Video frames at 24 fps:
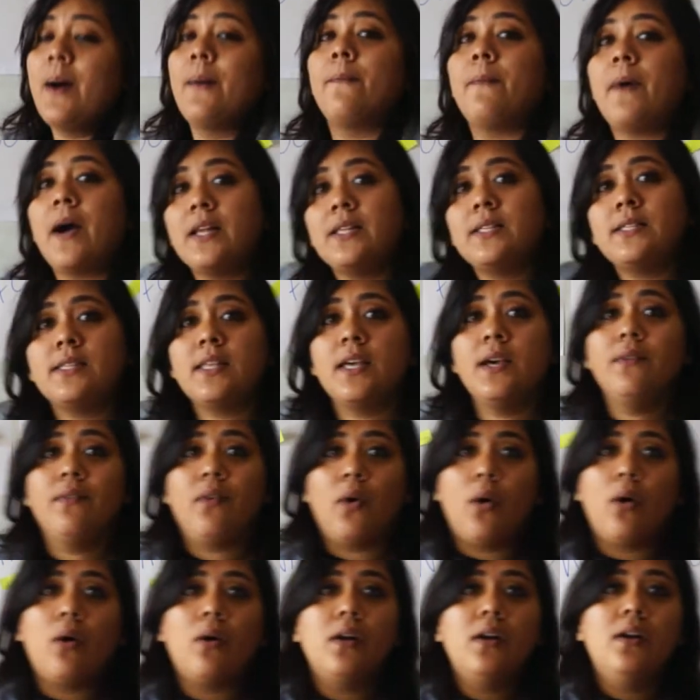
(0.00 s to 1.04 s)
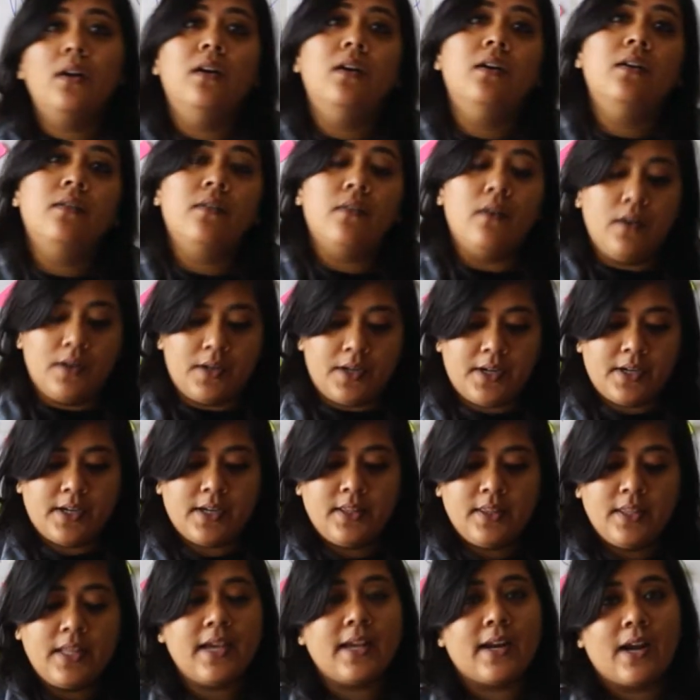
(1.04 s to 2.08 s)
Once they have all
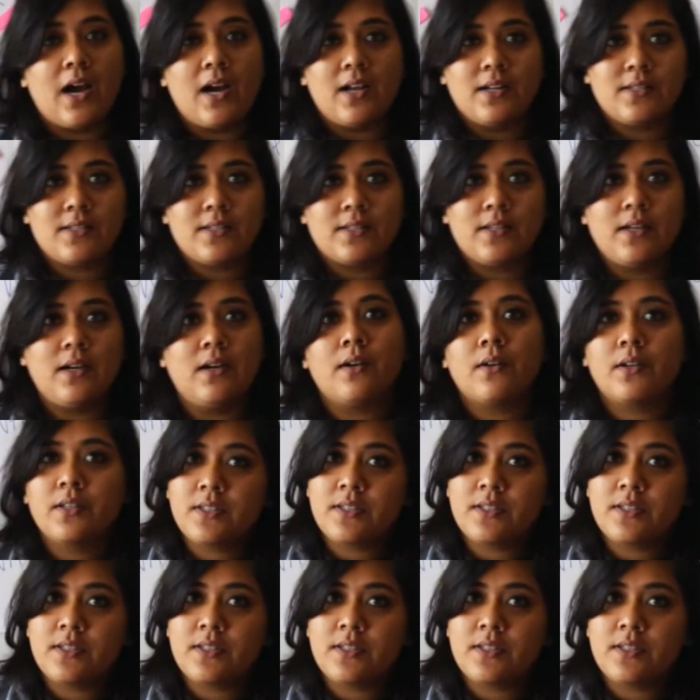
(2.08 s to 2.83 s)
written their answer,